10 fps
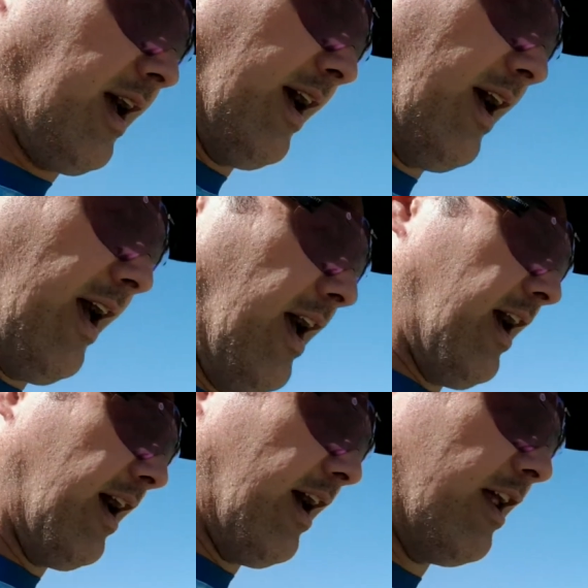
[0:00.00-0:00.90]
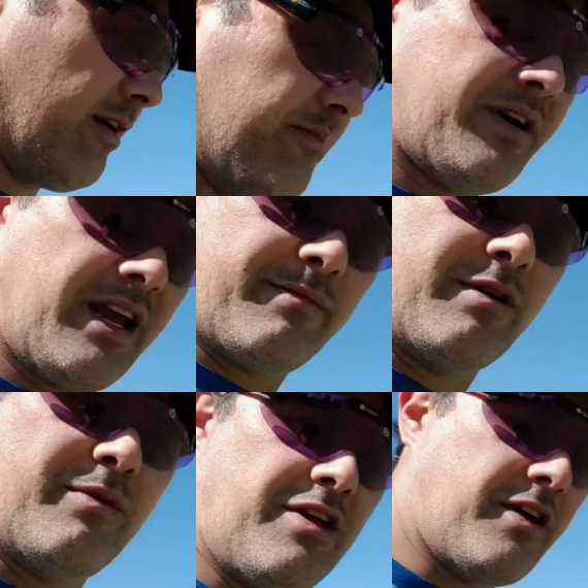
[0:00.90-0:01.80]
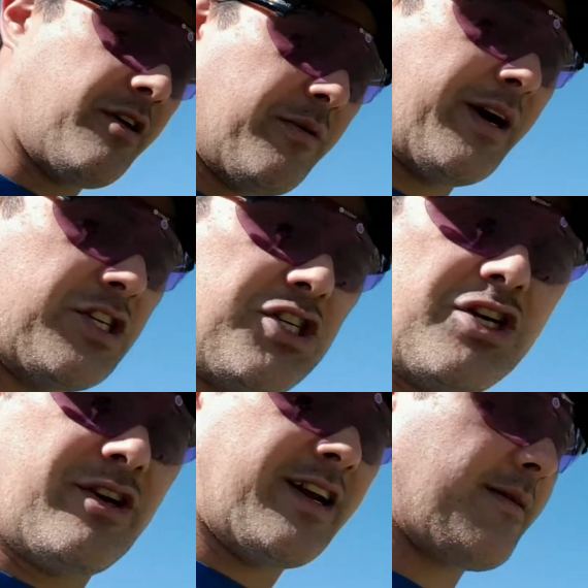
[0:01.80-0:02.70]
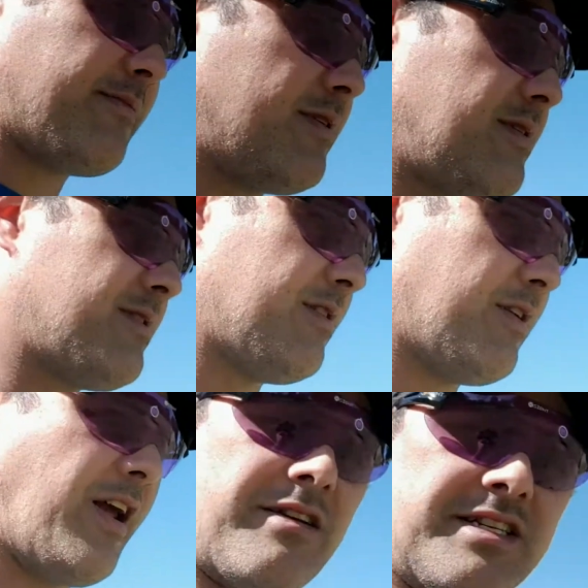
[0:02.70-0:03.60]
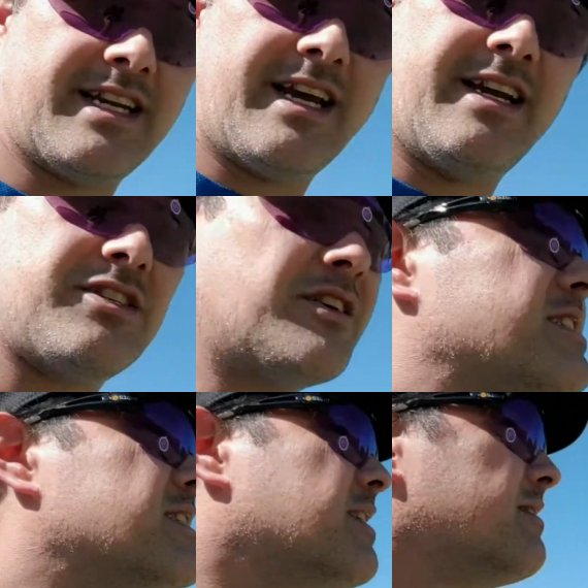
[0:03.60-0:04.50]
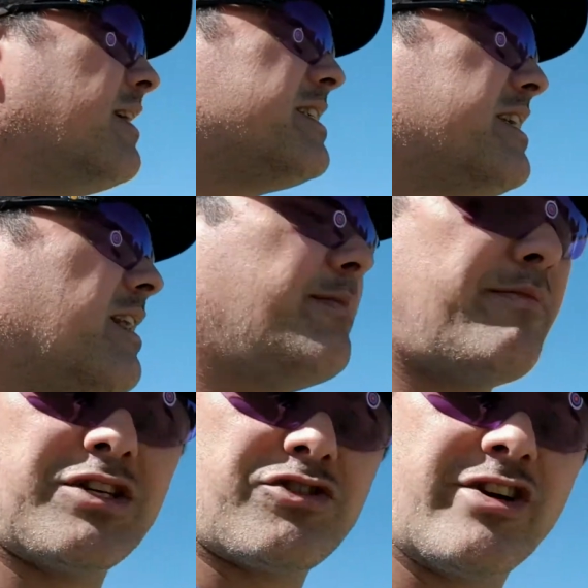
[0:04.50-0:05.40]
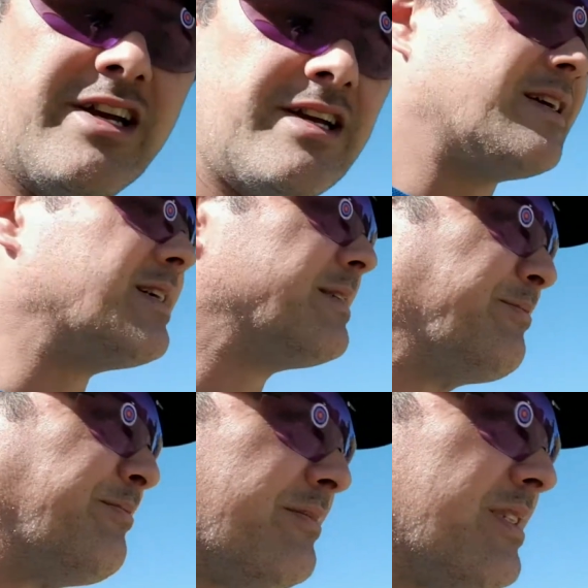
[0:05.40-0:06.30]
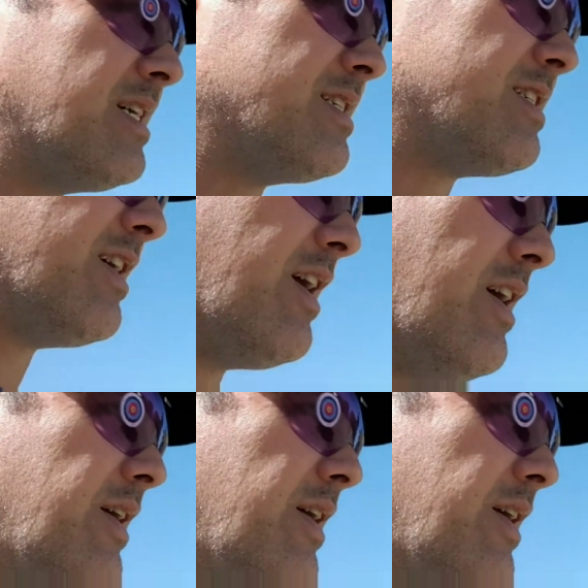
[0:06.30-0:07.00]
and I'm pretty happy with the way it's tuned up and how it's landing. So it is getting a bit blustery. So